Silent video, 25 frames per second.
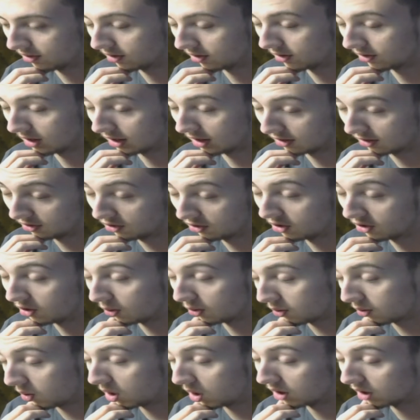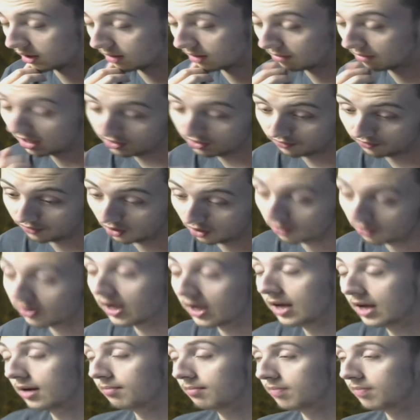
or studio quality microphones,